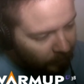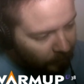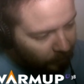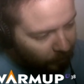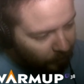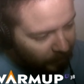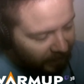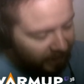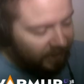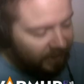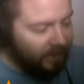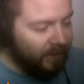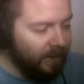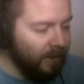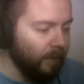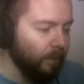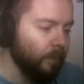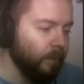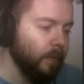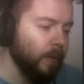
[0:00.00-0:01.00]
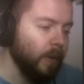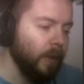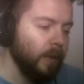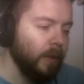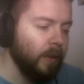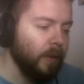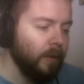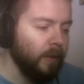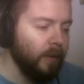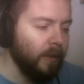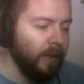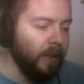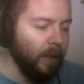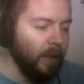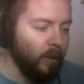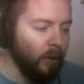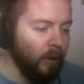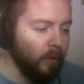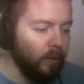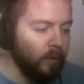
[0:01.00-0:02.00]
place them in
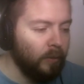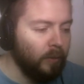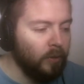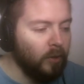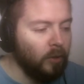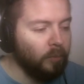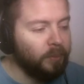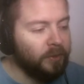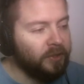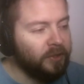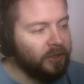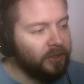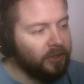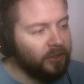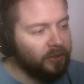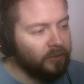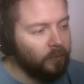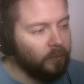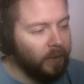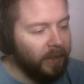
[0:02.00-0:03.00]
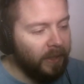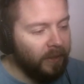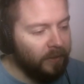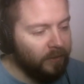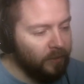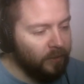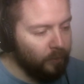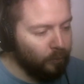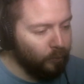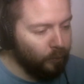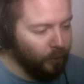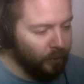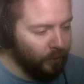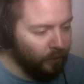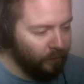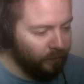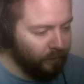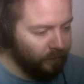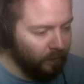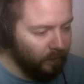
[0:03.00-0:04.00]
a composition where it's
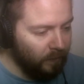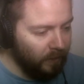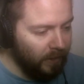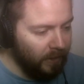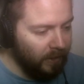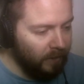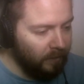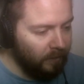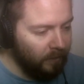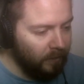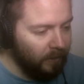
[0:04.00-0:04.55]
beautiful and